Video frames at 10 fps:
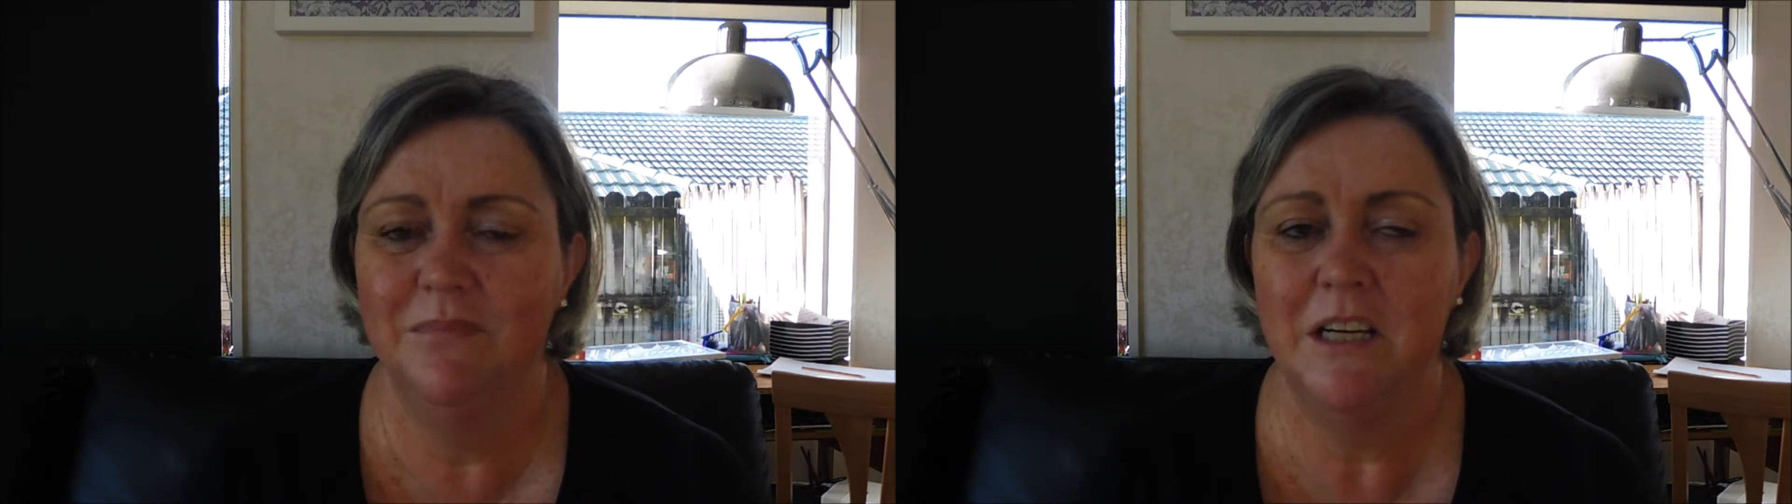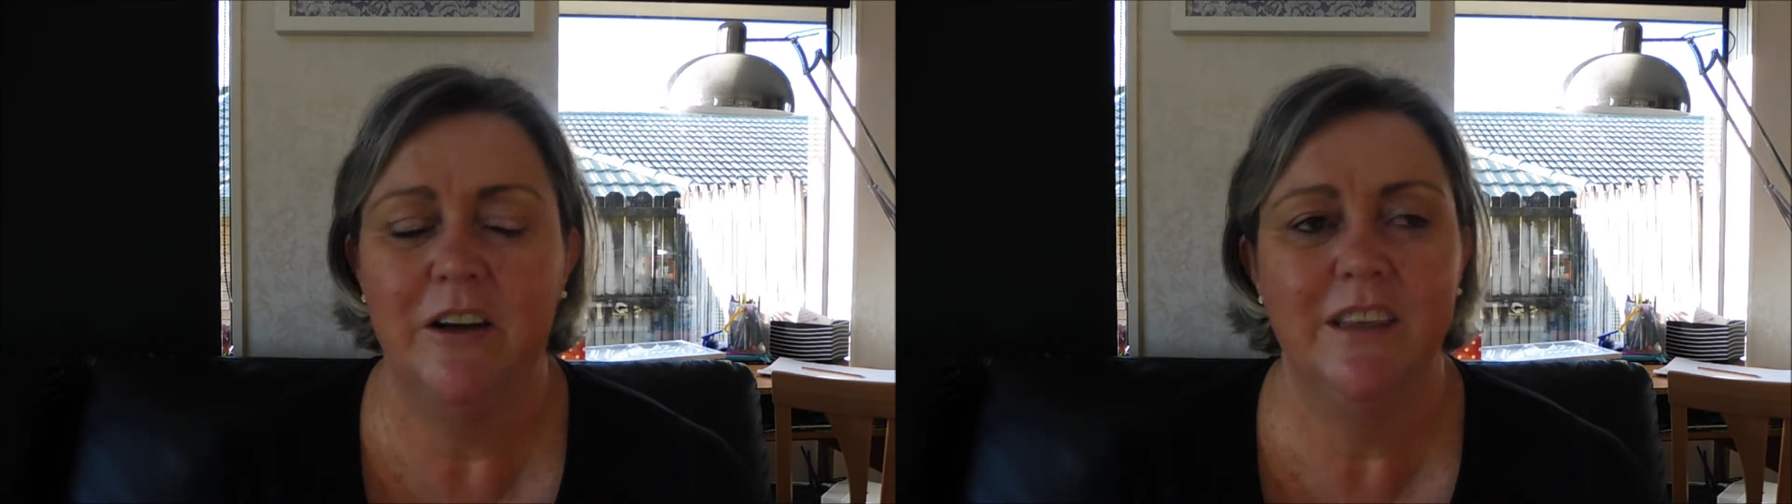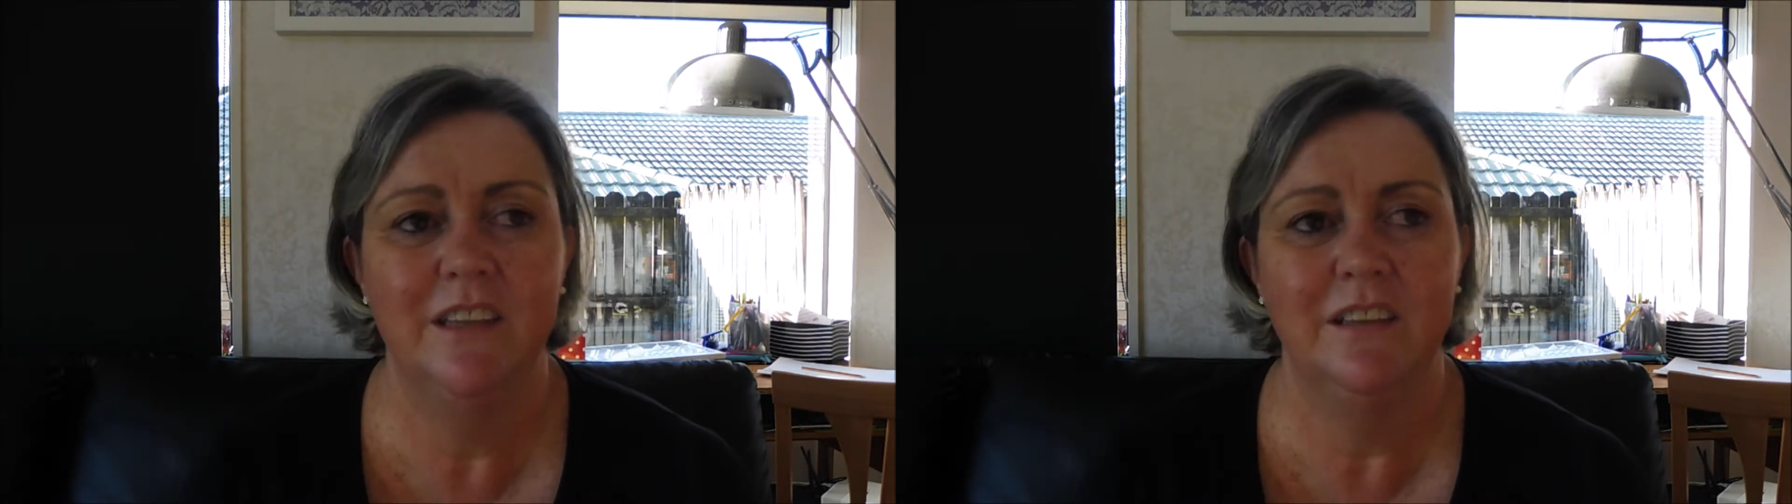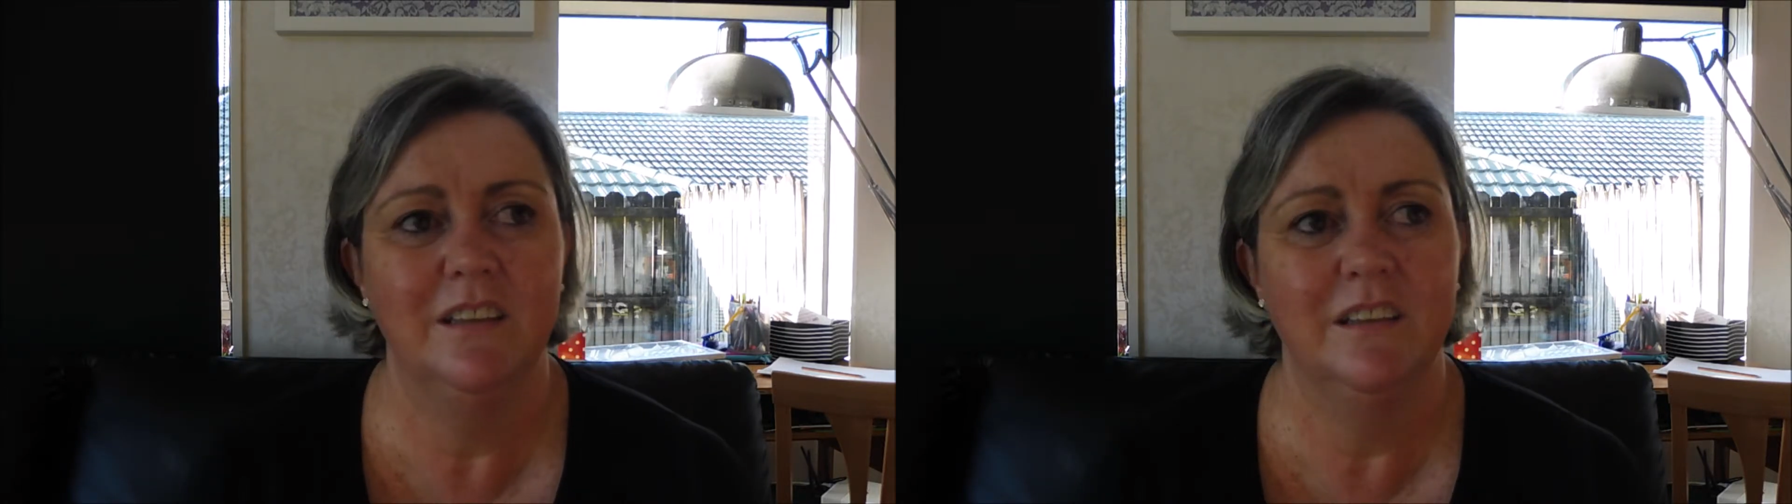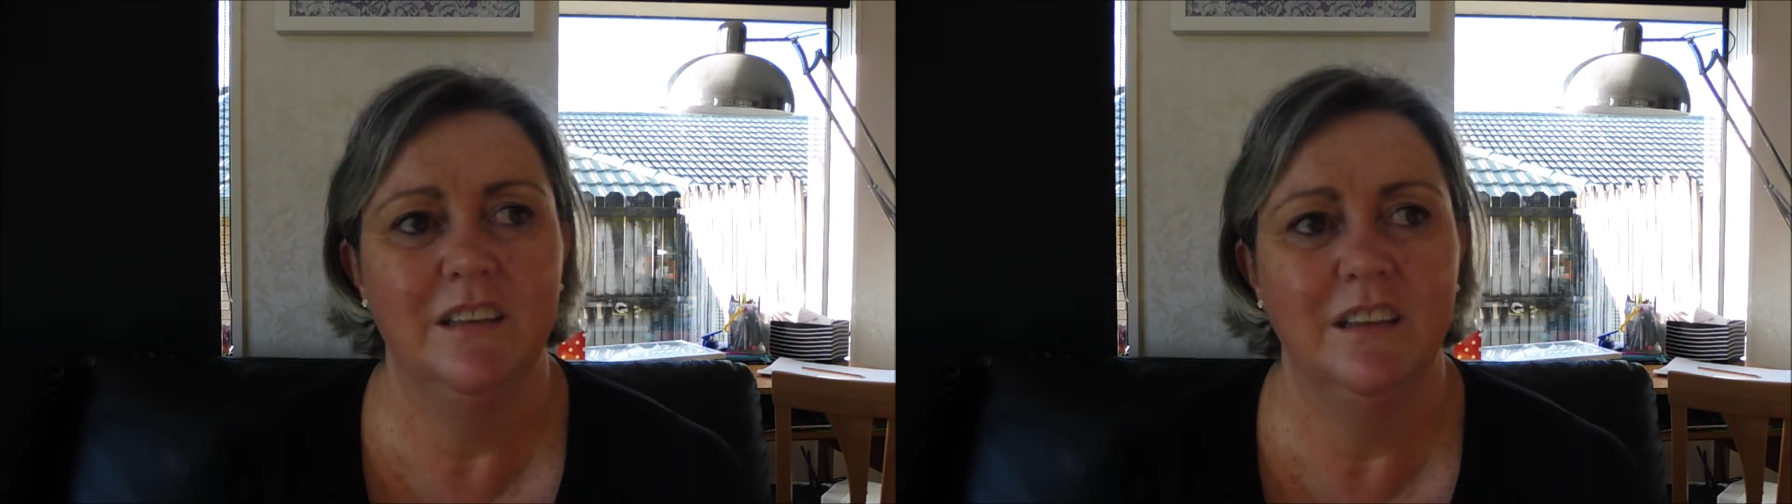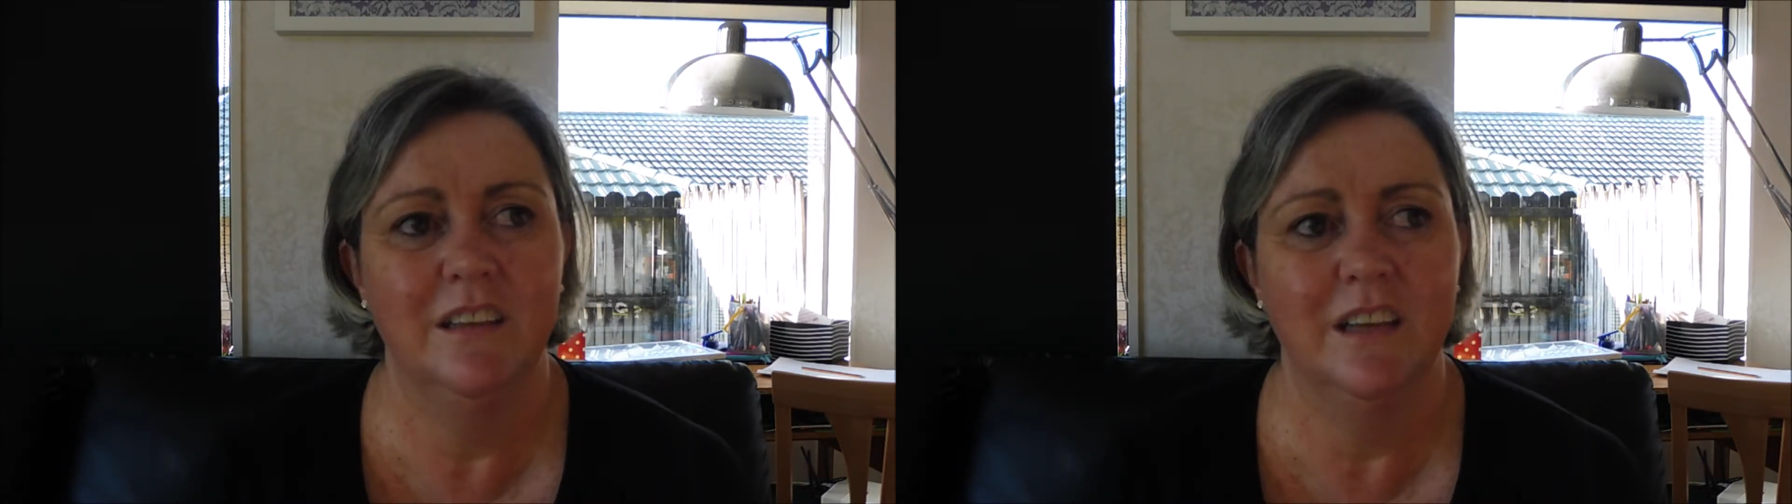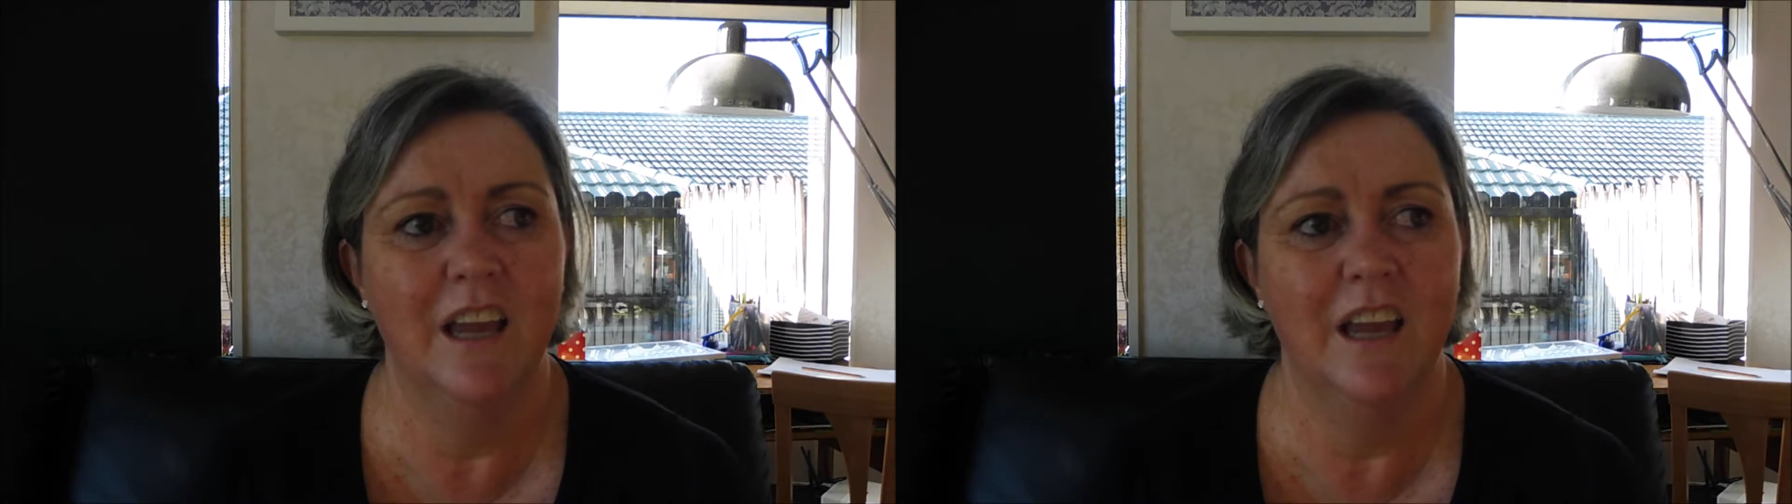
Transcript: They're in the